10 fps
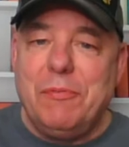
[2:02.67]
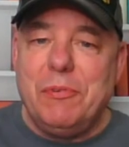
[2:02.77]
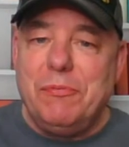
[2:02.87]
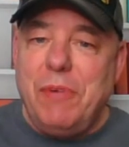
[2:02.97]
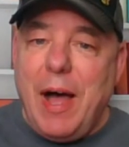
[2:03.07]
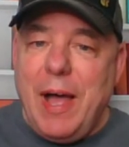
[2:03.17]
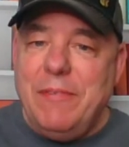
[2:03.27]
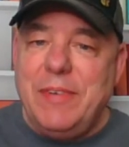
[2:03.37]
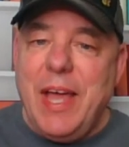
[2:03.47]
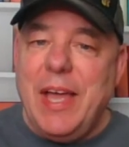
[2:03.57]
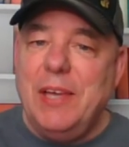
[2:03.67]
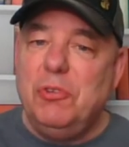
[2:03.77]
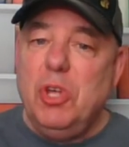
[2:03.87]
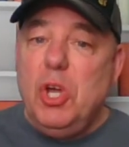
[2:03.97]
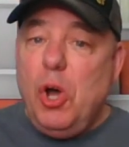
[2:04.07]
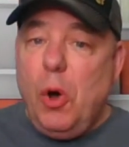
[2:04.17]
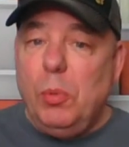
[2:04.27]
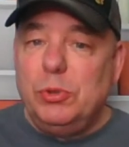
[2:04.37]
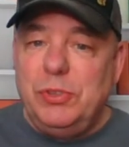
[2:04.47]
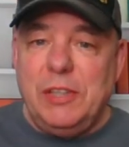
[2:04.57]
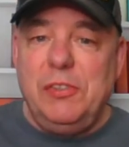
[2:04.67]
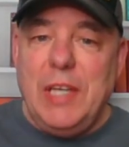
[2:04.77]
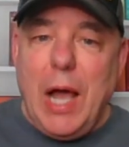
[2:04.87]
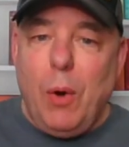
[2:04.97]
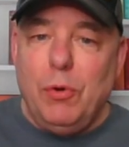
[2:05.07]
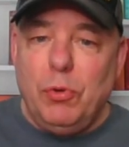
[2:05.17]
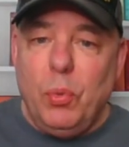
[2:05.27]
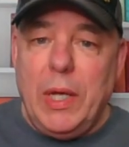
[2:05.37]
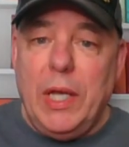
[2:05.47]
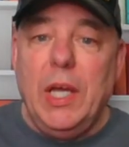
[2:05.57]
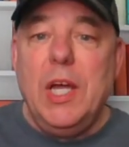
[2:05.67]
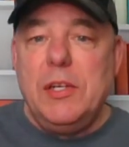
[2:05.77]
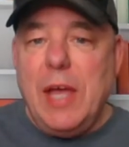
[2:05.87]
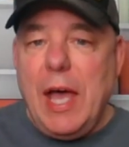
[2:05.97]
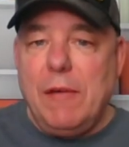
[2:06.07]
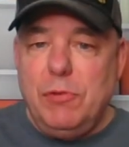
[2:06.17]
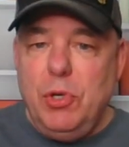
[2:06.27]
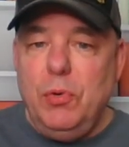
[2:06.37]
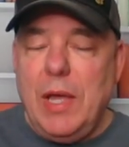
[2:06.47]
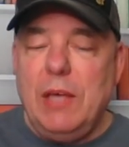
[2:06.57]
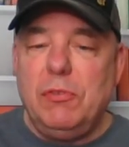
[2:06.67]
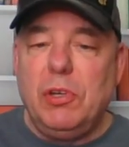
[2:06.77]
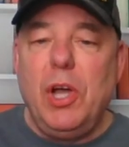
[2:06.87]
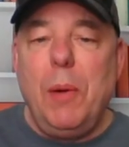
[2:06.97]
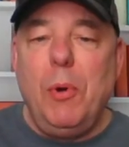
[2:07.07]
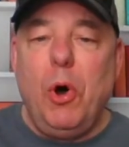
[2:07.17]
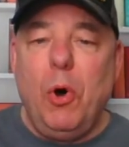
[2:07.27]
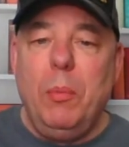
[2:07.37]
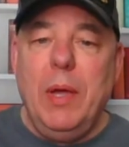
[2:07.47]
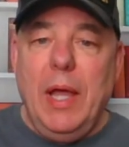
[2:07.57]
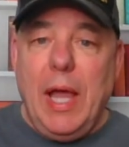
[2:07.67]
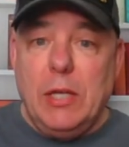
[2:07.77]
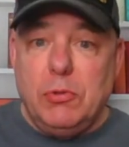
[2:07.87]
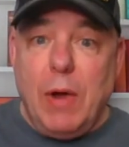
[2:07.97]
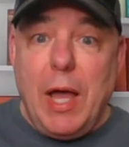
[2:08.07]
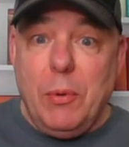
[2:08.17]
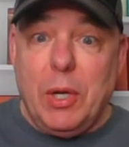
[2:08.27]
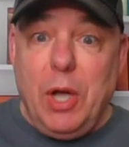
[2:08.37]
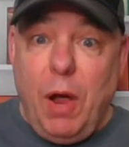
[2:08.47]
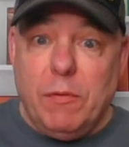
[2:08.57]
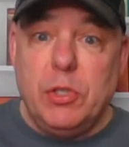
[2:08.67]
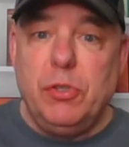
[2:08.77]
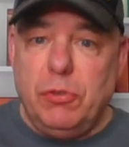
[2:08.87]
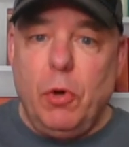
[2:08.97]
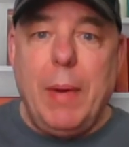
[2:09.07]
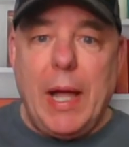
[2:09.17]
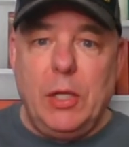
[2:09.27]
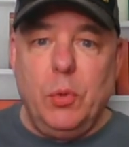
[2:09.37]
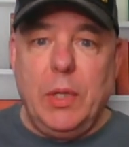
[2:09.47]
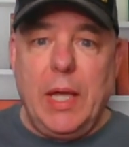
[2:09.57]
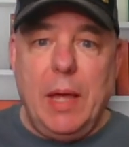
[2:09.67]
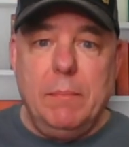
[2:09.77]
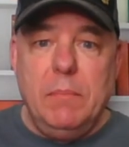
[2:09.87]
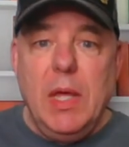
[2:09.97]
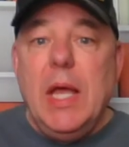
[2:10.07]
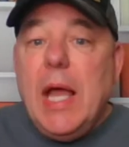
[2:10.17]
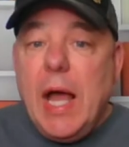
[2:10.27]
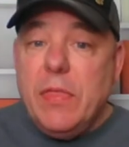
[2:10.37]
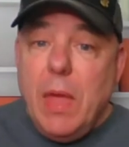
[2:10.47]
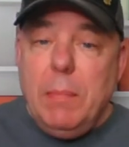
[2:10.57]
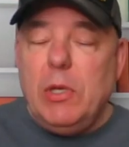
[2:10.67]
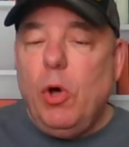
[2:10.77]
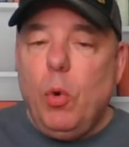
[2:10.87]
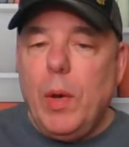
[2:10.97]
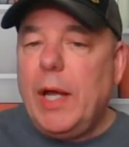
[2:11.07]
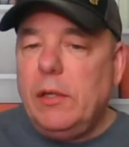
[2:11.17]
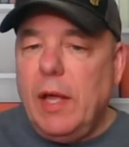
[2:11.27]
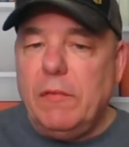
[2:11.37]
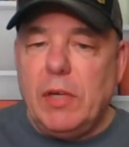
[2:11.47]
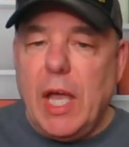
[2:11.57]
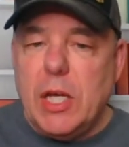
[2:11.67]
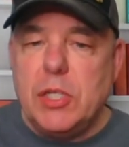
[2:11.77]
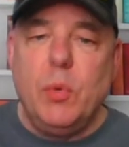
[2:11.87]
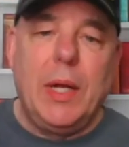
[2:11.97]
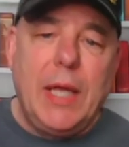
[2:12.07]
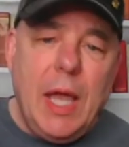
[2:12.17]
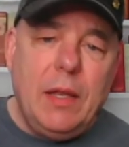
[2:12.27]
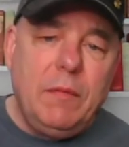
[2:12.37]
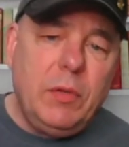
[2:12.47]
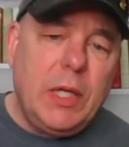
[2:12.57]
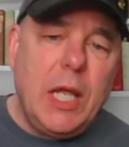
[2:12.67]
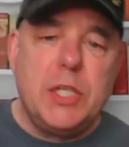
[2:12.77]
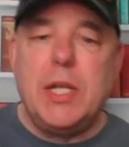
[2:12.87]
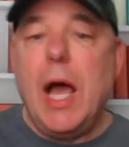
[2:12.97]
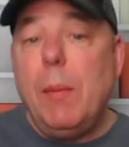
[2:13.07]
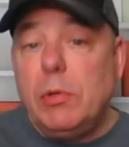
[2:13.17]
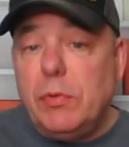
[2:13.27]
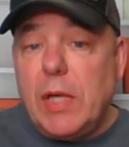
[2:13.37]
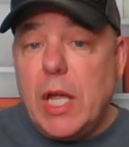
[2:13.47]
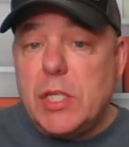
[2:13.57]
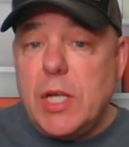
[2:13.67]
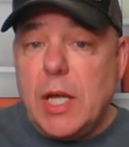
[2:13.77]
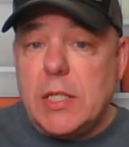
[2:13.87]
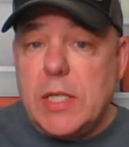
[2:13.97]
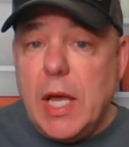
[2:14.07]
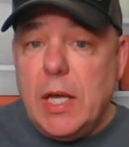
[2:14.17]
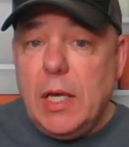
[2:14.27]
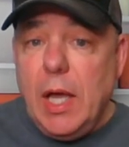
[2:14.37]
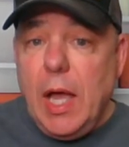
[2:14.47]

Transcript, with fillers: for 5 days, almost 60 hours a week, to have 2 days to come home and try to recover just to go back and do it again. And then be told when I can take vacation and when I can't take vacation, how much vacation I can take.